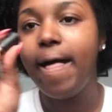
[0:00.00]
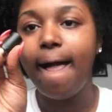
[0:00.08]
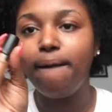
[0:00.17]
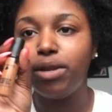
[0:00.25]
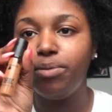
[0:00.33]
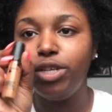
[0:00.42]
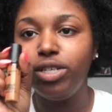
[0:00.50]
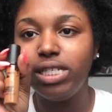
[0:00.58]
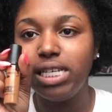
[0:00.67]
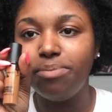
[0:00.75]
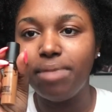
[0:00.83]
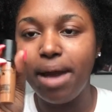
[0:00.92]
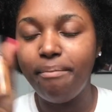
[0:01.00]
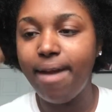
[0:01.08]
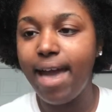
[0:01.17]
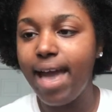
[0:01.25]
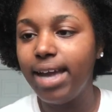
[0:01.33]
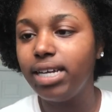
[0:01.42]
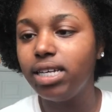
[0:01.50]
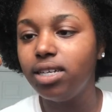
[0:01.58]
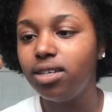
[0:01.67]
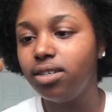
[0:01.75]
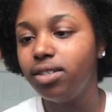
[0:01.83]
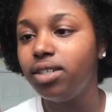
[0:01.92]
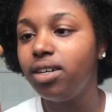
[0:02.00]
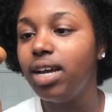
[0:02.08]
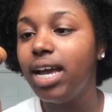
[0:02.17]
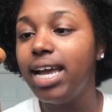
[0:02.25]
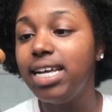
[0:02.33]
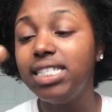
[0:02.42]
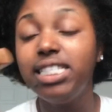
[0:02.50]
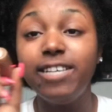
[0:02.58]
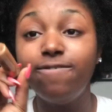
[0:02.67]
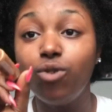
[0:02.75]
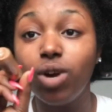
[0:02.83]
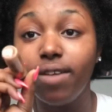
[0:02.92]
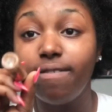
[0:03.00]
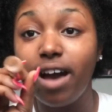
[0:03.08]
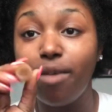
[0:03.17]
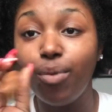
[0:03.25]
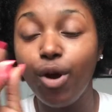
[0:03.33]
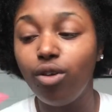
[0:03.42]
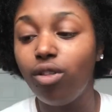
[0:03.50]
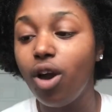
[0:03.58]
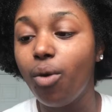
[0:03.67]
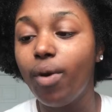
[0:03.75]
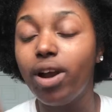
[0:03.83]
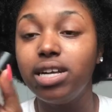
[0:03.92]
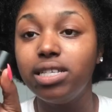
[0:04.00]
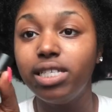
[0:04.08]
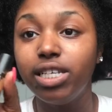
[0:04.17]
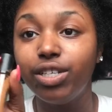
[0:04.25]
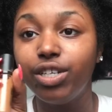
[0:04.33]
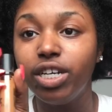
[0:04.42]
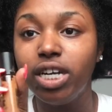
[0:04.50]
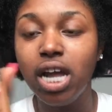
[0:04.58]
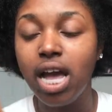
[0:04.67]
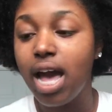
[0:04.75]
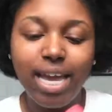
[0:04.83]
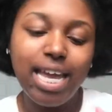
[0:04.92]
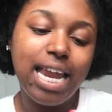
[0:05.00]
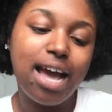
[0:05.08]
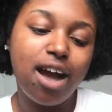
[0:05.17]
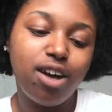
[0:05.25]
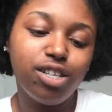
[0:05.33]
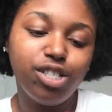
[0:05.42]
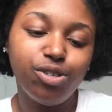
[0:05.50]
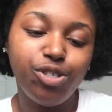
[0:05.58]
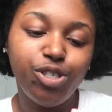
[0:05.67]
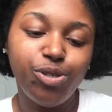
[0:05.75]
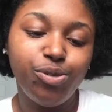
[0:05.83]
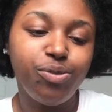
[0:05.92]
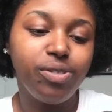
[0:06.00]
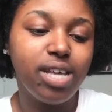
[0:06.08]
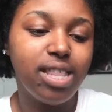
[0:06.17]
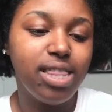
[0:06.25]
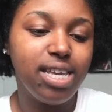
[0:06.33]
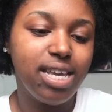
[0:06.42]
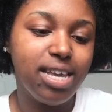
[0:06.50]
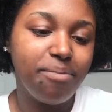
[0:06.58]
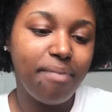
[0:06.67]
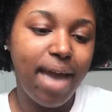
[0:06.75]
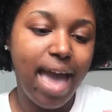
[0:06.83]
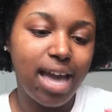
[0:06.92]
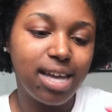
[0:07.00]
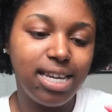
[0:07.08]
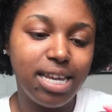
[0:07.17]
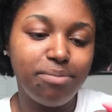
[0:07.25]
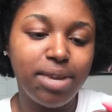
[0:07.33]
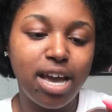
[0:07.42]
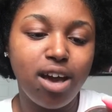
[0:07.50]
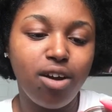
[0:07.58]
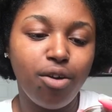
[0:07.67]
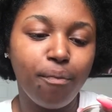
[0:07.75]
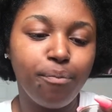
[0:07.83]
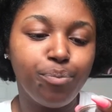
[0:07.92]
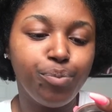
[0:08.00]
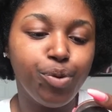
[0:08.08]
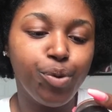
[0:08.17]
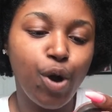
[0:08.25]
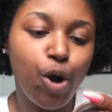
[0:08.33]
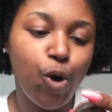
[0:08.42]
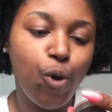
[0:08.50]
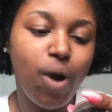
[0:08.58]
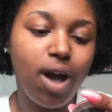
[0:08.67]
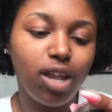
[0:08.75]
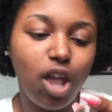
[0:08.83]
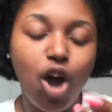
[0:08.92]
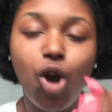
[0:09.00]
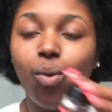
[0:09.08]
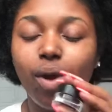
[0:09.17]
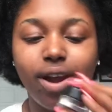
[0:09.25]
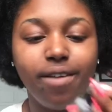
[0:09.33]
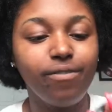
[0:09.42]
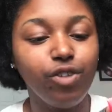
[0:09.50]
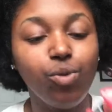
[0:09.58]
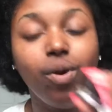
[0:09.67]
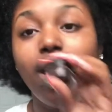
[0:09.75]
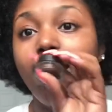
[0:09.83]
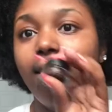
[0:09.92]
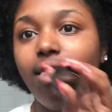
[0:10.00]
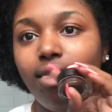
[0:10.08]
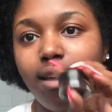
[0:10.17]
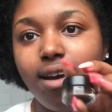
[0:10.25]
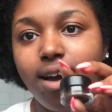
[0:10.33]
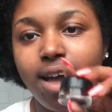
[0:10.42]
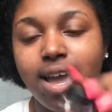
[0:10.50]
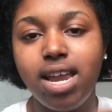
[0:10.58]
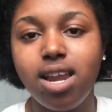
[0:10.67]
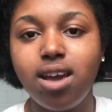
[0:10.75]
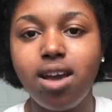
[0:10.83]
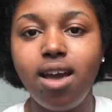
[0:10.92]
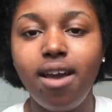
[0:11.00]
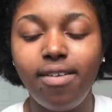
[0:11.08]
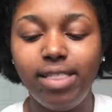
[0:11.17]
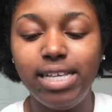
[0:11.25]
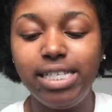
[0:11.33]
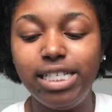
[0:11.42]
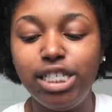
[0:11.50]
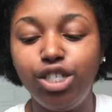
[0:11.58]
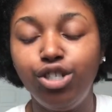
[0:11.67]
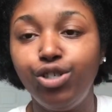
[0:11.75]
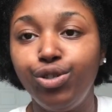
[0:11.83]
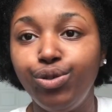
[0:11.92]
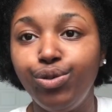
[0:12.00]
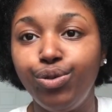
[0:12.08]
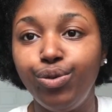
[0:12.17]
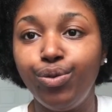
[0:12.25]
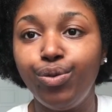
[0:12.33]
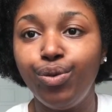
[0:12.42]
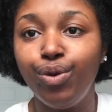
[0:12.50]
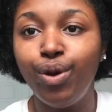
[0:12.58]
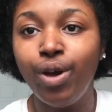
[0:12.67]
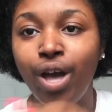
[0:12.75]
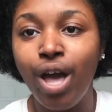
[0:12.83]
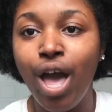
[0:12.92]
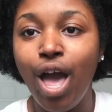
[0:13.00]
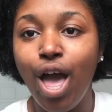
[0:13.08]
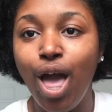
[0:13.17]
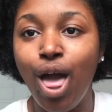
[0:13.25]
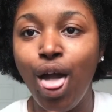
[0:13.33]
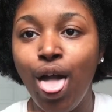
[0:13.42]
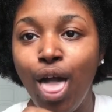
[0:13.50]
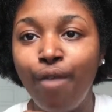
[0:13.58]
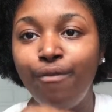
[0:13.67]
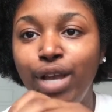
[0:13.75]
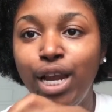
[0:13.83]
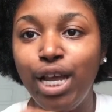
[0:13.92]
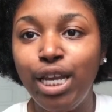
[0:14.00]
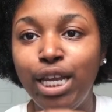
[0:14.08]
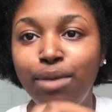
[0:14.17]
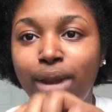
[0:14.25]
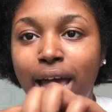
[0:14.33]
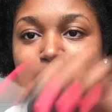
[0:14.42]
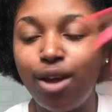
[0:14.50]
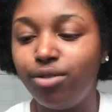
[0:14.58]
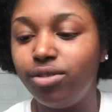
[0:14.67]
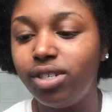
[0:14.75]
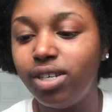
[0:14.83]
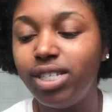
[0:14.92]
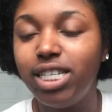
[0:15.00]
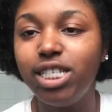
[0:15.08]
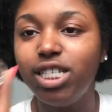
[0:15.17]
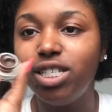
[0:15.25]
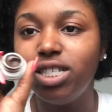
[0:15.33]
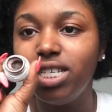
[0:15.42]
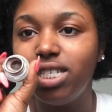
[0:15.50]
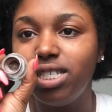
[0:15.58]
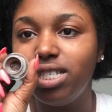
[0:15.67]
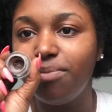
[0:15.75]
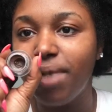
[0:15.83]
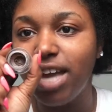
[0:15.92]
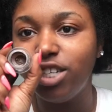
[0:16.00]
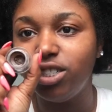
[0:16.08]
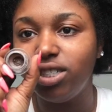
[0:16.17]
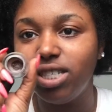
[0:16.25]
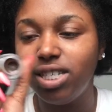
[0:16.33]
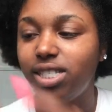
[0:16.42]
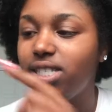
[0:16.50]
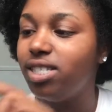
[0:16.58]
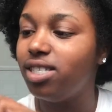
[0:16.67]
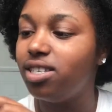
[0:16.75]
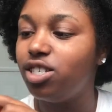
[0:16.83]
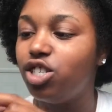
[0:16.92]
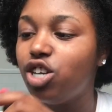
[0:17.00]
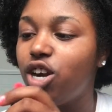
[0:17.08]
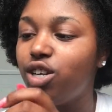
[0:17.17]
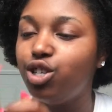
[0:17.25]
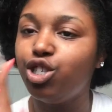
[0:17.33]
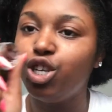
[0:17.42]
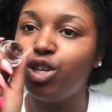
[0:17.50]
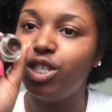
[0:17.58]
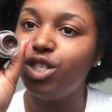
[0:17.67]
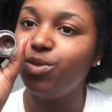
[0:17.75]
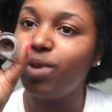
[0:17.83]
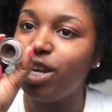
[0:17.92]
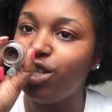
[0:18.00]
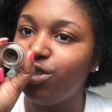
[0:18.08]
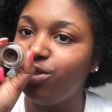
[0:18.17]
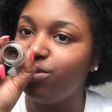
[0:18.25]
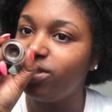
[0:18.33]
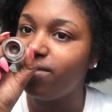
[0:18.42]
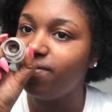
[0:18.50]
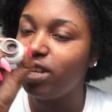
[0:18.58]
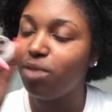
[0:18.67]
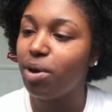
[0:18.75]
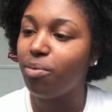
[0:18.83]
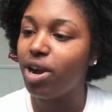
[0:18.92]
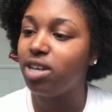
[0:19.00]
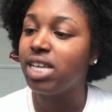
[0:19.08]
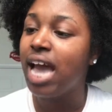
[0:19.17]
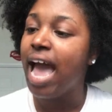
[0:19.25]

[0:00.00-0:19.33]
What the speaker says: I'm going to be using my MAC NC45 Pro Longwear Concealer, and I also use the MAC Dip Down Pro Longwear Fluid Line. This is to fill in the brows. This is the magic. This is the star of the show. This is what I use to fill in my brows.